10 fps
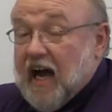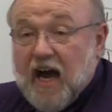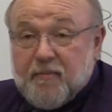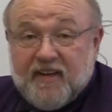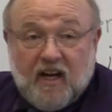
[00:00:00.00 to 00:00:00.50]

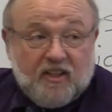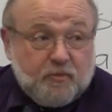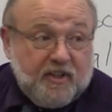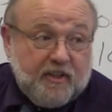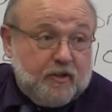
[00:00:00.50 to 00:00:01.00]
I'll be
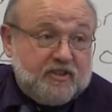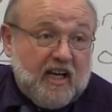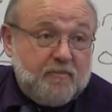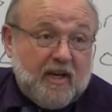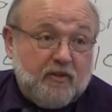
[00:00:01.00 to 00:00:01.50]
honest with you, there's
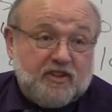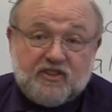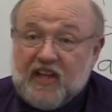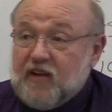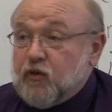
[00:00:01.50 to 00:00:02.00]
times I was
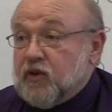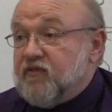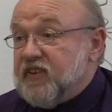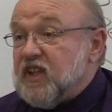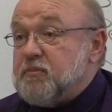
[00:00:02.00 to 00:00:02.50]
just thankful to
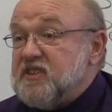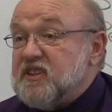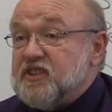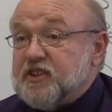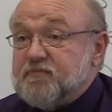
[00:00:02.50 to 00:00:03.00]
fill a
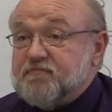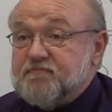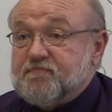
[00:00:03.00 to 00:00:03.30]
position